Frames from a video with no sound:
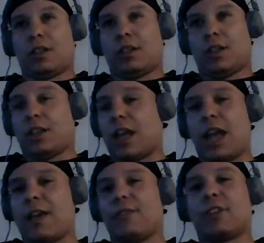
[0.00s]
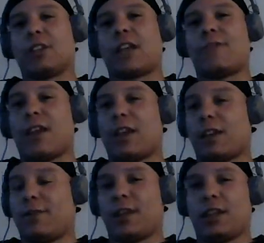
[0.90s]
Cause I've had
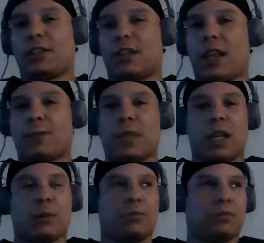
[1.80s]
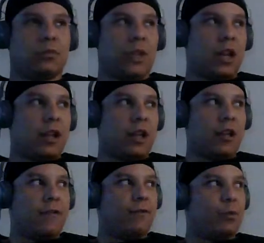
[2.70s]
this laptop that I
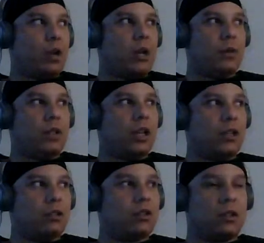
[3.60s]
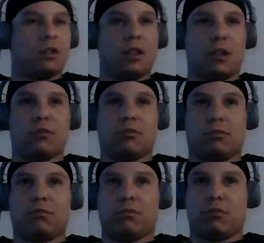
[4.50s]
have for probably like since like
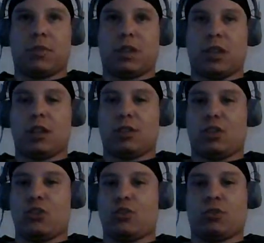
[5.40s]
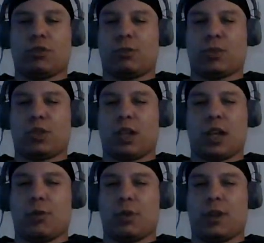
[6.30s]
June or some
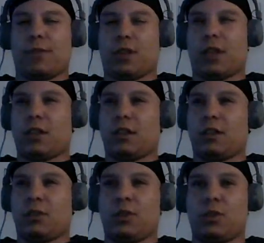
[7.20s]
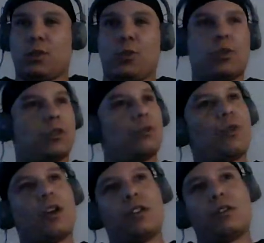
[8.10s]
July or whatever, 2021. So
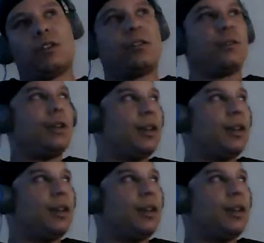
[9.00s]
right, so